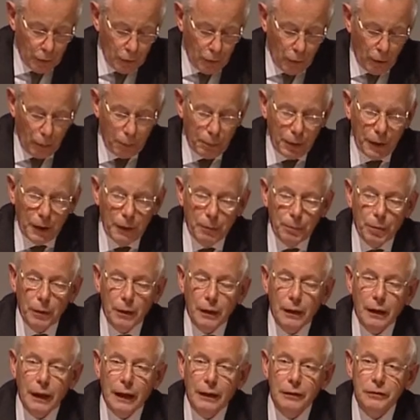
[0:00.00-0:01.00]
what
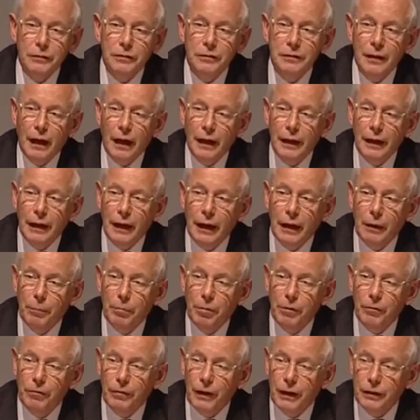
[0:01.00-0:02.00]
people outside our
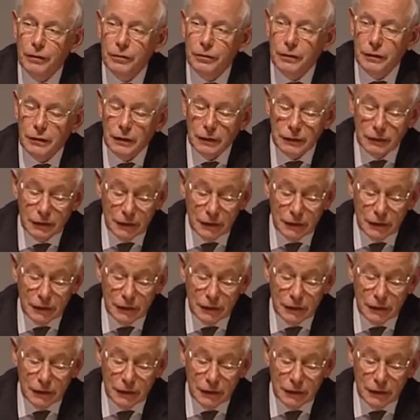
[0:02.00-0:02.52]
profession are